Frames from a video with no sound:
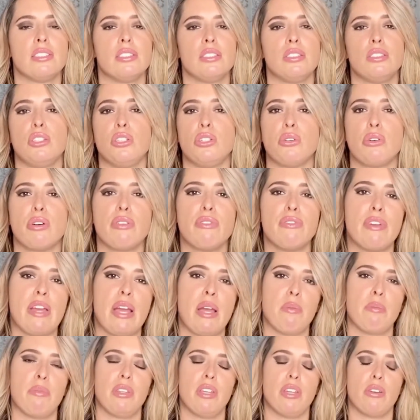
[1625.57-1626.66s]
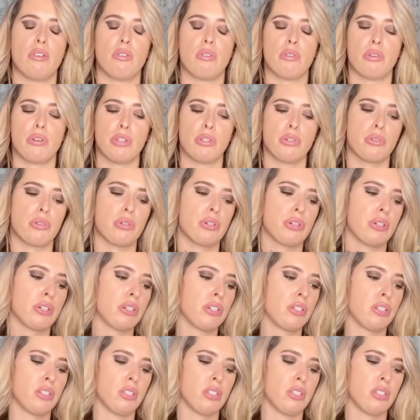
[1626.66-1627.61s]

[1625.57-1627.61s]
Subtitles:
to your family or your